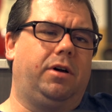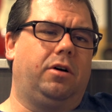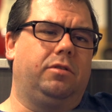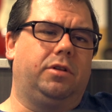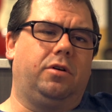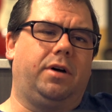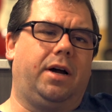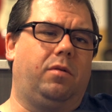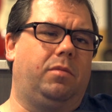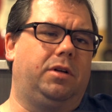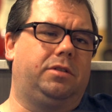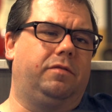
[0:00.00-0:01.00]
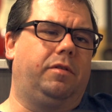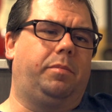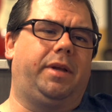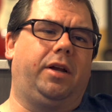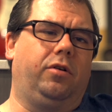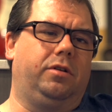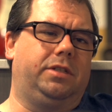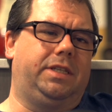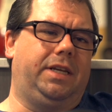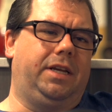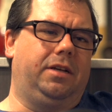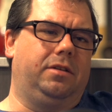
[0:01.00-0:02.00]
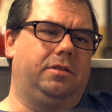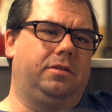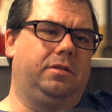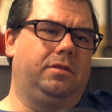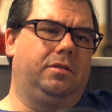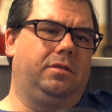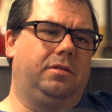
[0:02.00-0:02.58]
We all know how much of a purist he is.